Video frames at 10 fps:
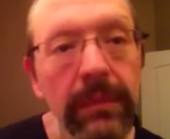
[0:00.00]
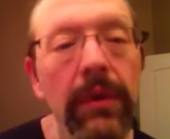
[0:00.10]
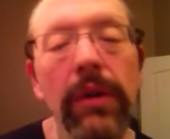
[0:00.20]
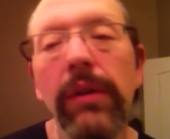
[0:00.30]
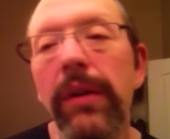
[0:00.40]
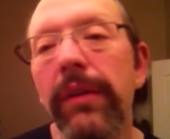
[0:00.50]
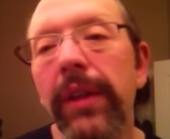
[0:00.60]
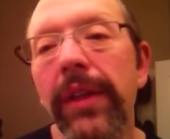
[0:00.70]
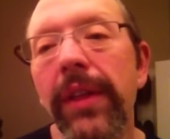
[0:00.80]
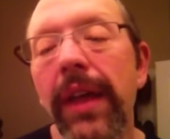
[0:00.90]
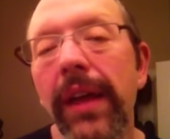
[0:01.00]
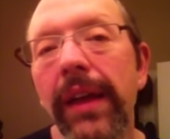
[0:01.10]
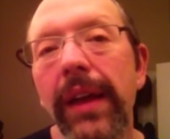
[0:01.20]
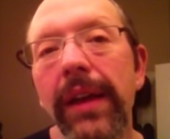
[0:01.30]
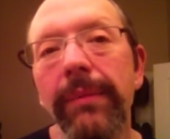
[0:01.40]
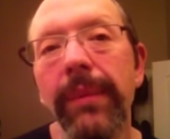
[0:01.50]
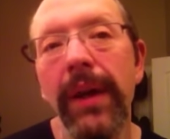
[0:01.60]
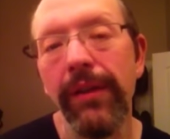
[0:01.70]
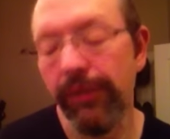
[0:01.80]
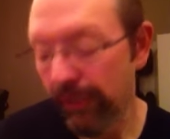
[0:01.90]
nor do I really get a
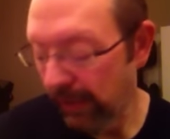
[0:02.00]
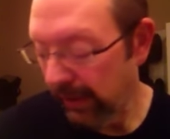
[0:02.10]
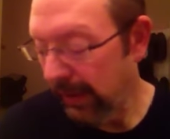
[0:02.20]
strong